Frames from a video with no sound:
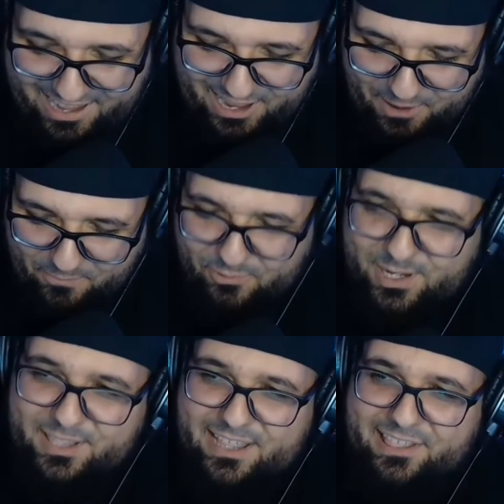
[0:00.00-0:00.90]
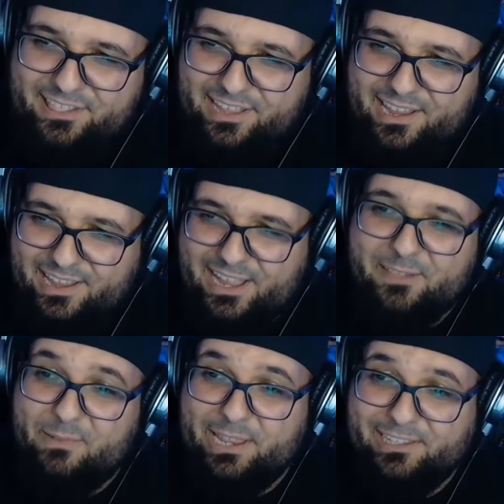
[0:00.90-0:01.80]
and Princess Leia as
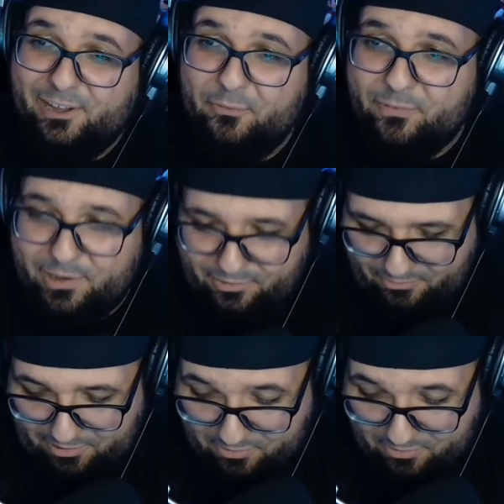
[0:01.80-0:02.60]
my love interest.